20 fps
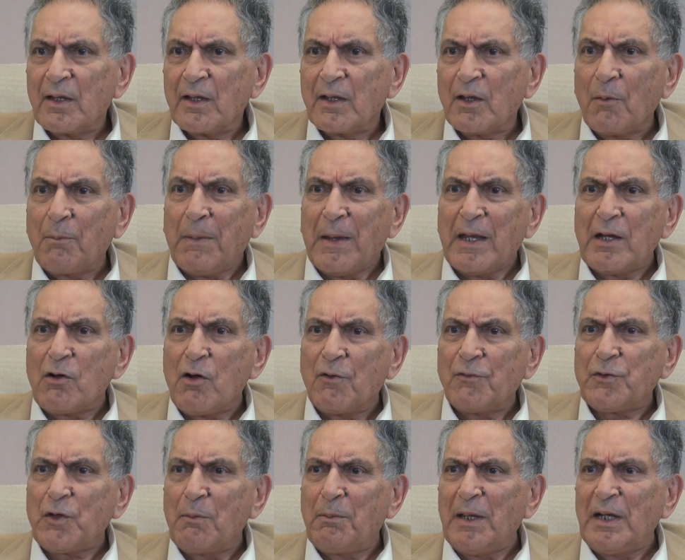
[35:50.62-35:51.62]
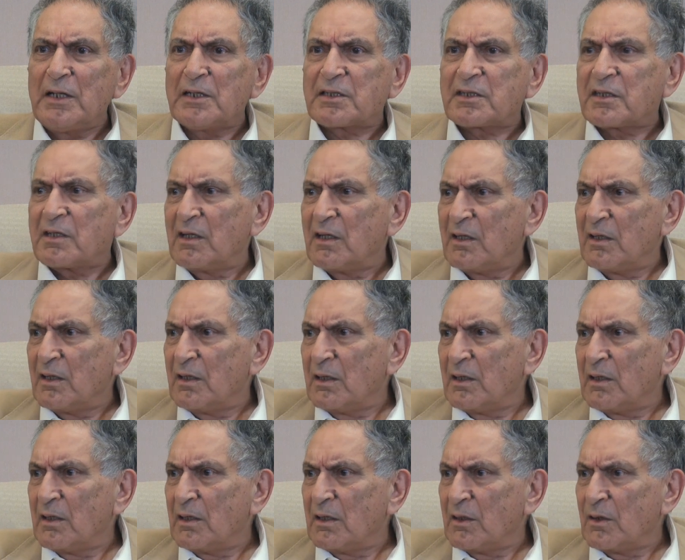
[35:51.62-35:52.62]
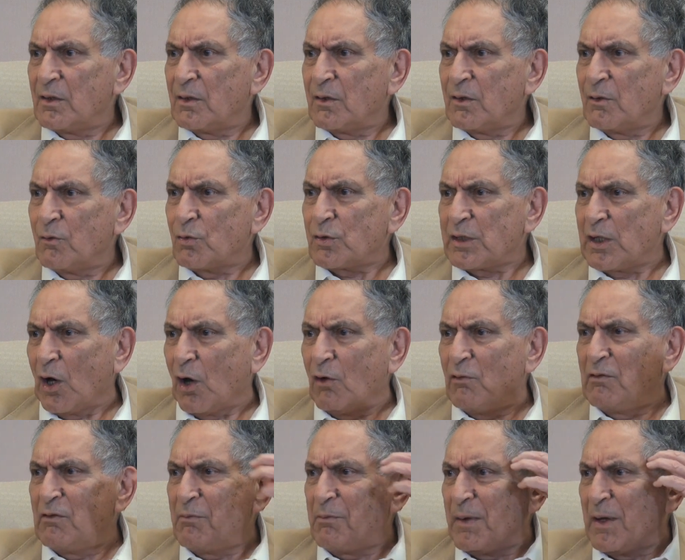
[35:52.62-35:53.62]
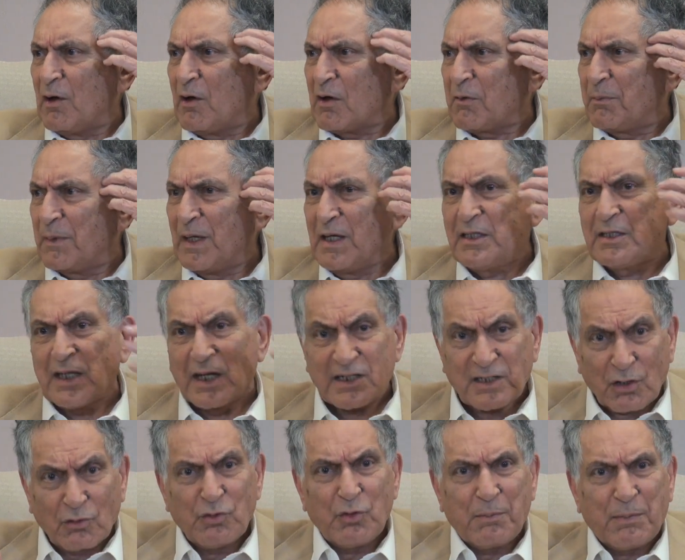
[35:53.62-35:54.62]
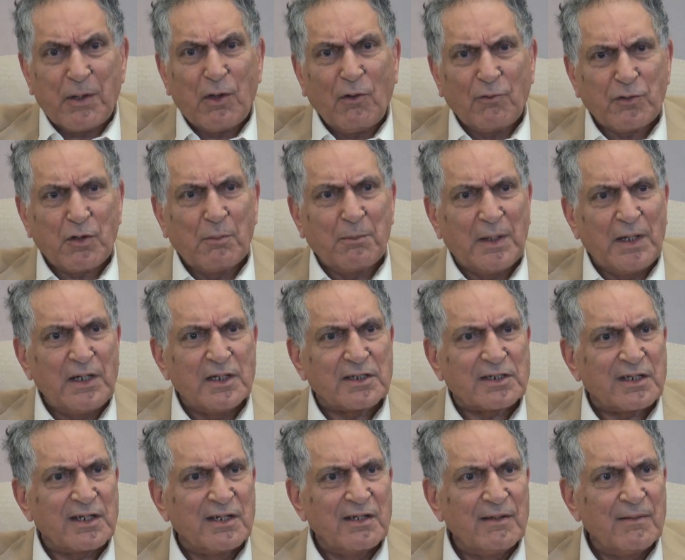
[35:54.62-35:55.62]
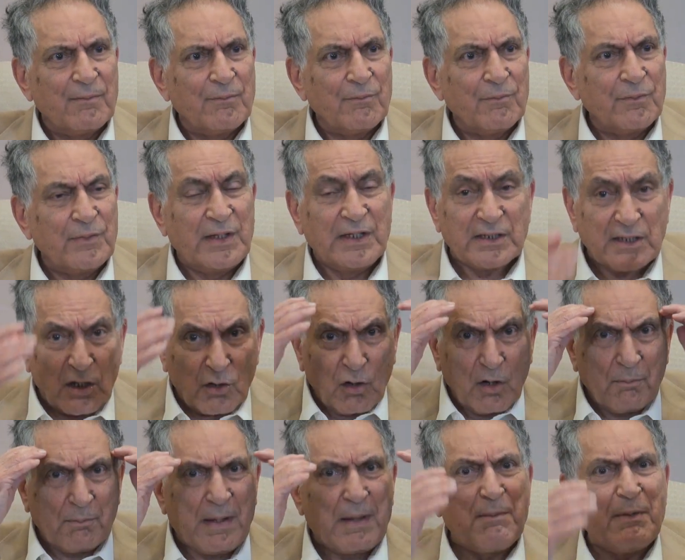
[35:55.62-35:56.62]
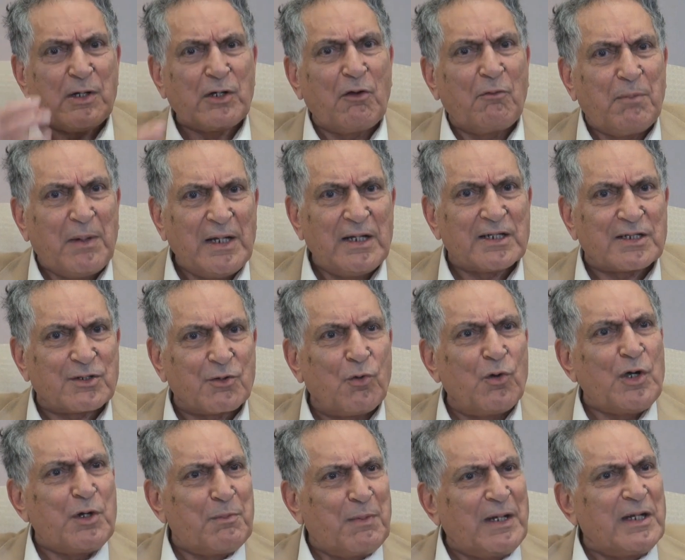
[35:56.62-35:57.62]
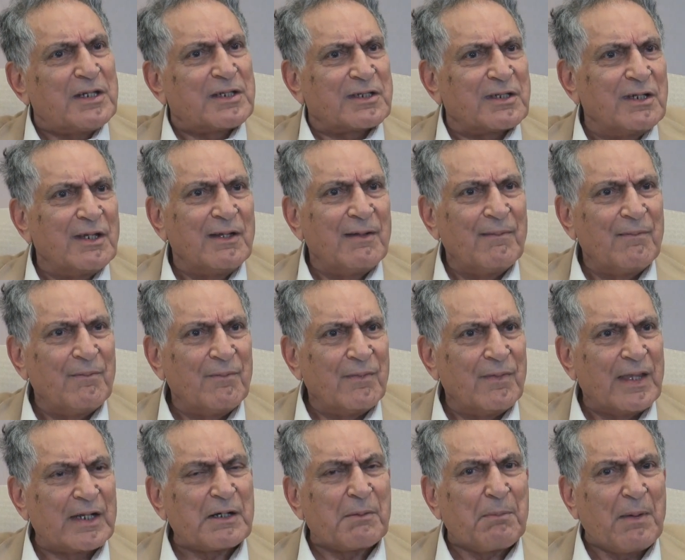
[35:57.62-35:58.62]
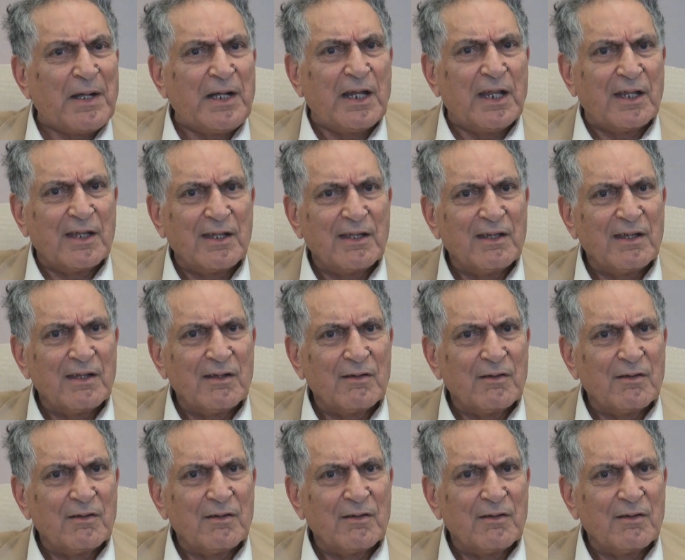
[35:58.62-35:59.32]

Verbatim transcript: You're paying off your bills. You say, how you pay our bills? That's how you pay off your bills. These are all payment of bills, old bills that are pending.